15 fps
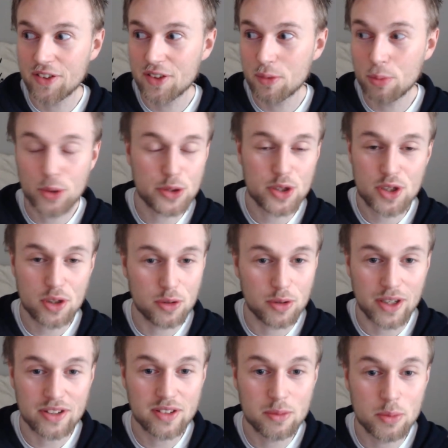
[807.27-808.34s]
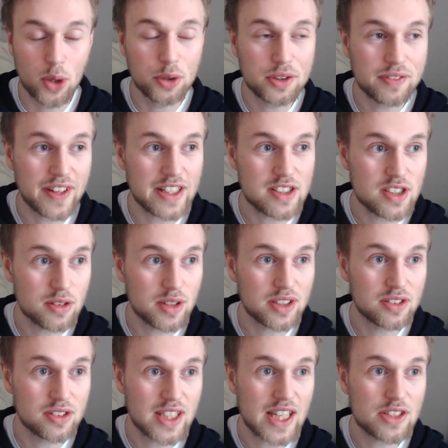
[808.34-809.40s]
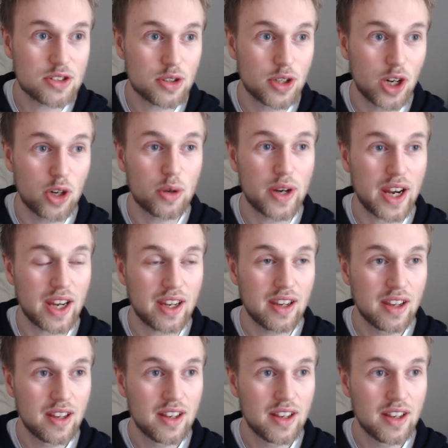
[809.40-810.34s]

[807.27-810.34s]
to push you and to motivate you and to get you going.